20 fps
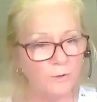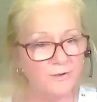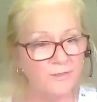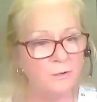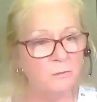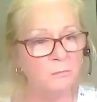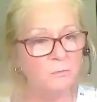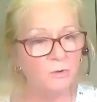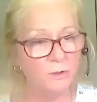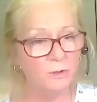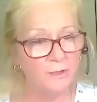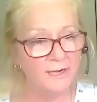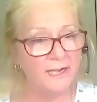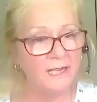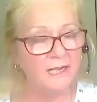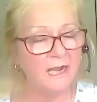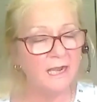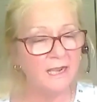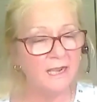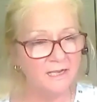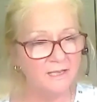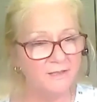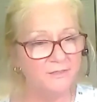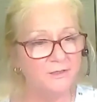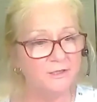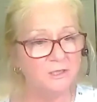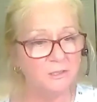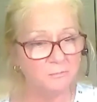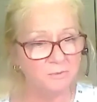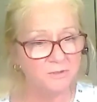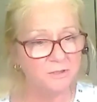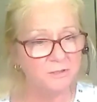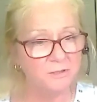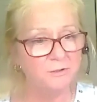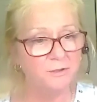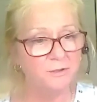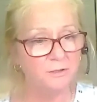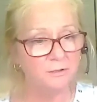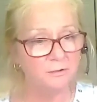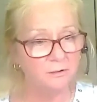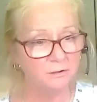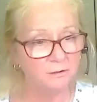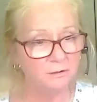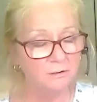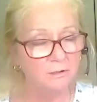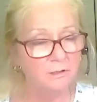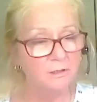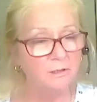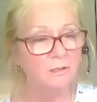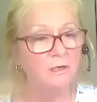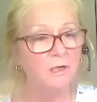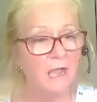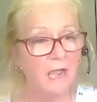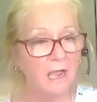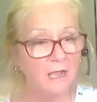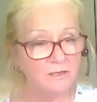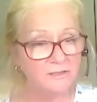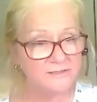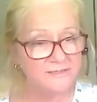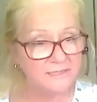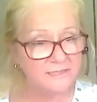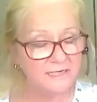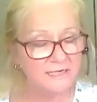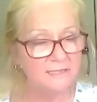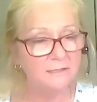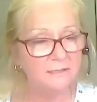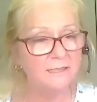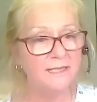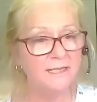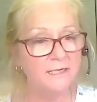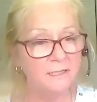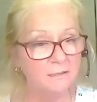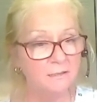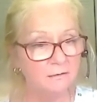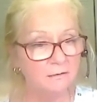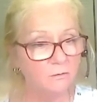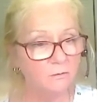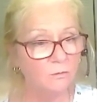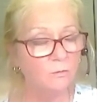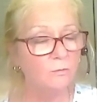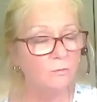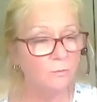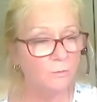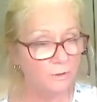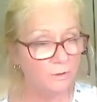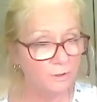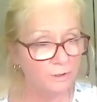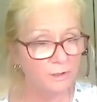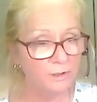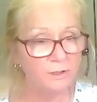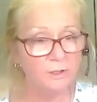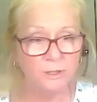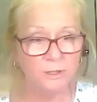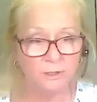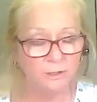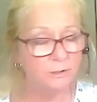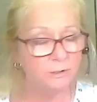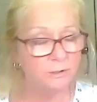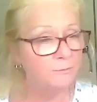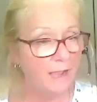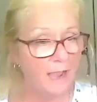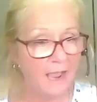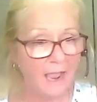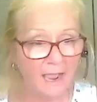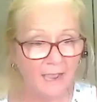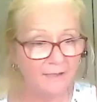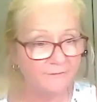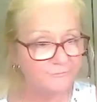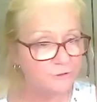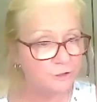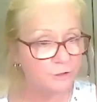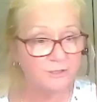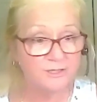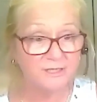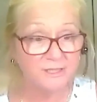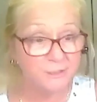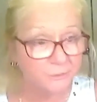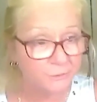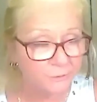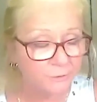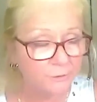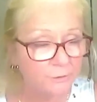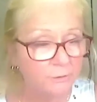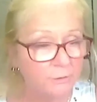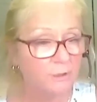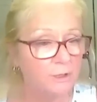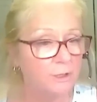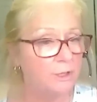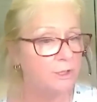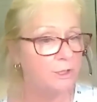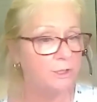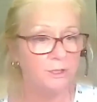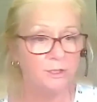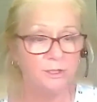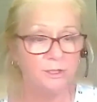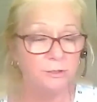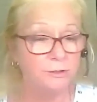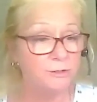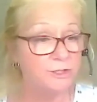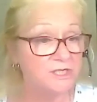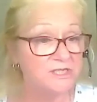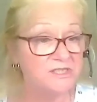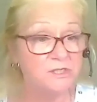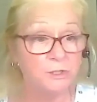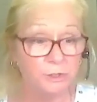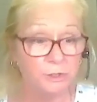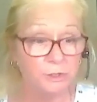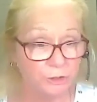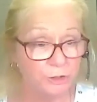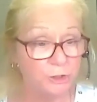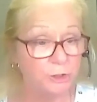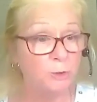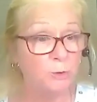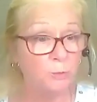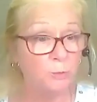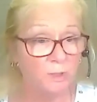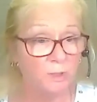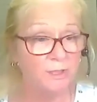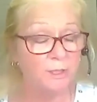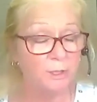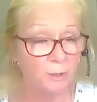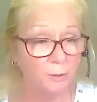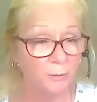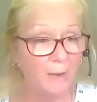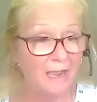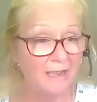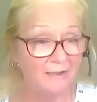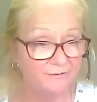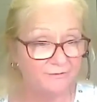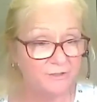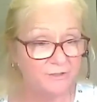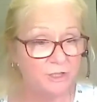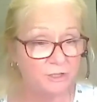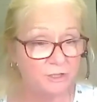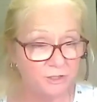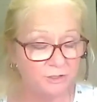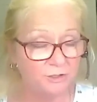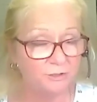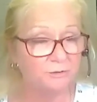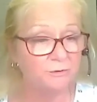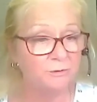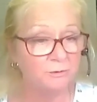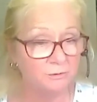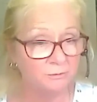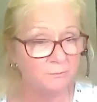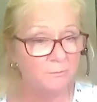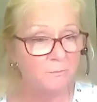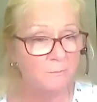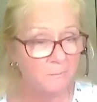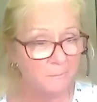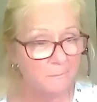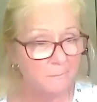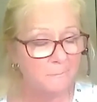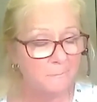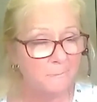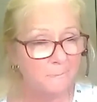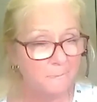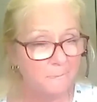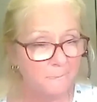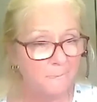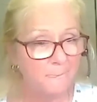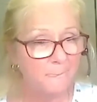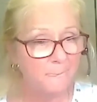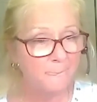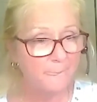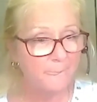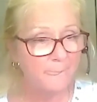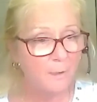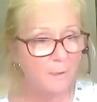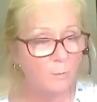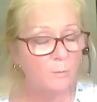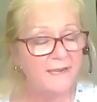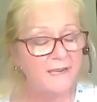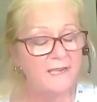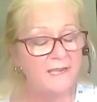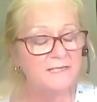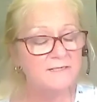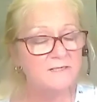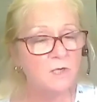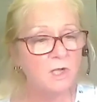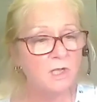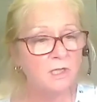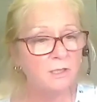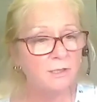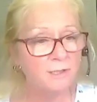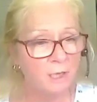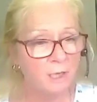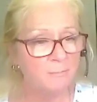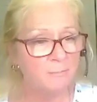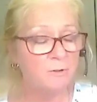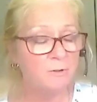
at four in the morning and I hit the computer. I'll stay late, work, you know, after dinner. You, you just do what you have to do. That's great. We you made